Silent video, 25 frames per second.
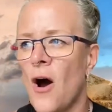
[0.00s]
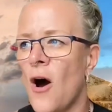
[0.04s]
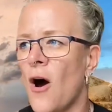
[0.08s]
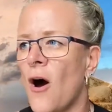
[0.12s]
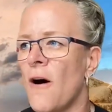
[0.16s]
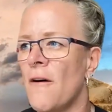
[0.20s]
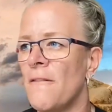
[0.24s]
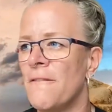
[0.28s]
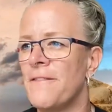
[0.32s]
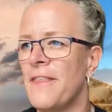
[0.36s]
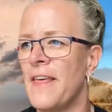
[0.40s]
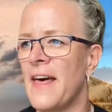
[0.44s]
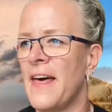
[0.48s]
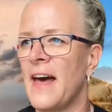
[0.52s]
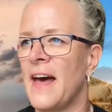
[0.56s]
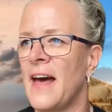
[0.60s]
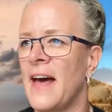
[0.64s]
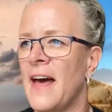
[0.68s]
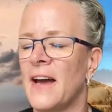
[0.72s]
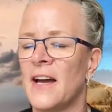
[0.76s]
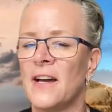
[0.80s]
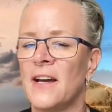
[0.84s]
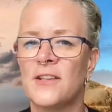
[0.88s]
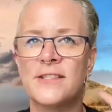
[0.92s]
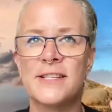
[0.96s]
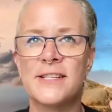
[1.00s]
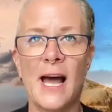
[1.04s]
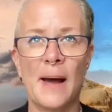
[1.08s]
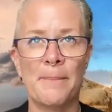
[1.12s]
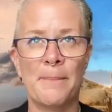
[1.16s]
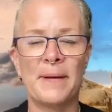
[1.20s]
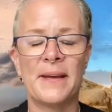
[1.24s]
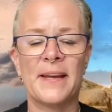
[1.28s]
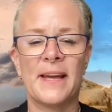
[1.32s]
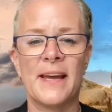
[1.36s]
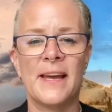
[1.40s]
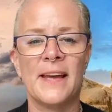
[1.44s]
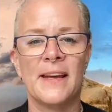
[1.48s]
of their
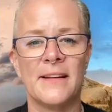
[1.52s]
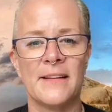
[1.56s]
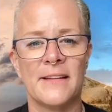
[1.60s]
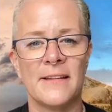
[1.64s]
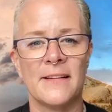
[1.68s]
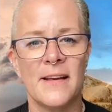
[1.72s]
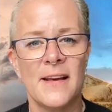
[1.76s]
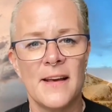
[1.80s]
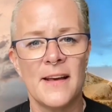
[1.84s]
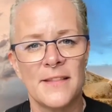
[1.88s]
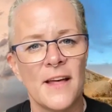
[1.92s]
tapping in.